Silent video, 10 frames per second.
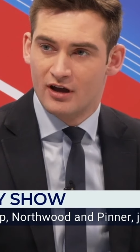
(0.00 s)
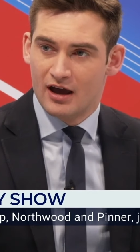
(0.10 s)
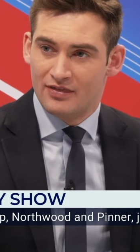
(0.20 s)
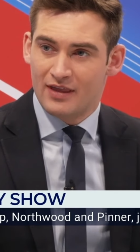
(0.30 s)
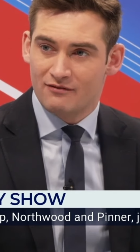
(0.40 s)

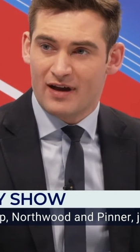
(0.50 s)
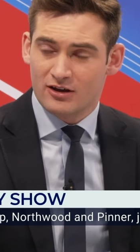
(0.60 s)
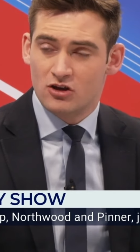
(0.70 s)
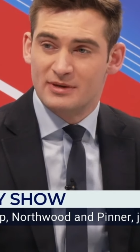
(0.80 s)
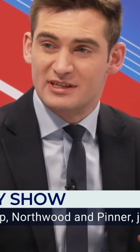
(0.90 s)
And that
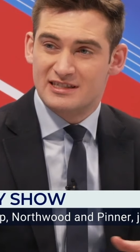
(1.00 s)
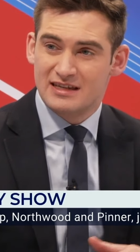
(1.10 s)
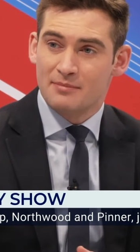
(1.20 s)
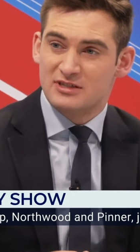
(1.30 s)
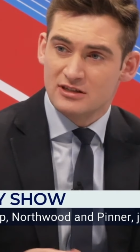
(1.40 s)
vacuum is
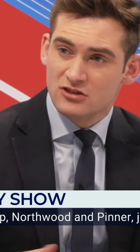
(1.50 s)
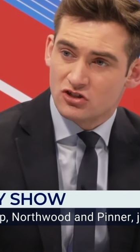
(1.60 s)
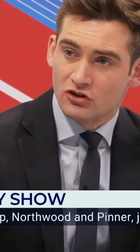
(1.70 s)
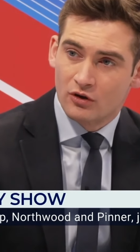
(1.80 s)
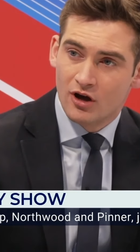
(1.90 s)
stepped into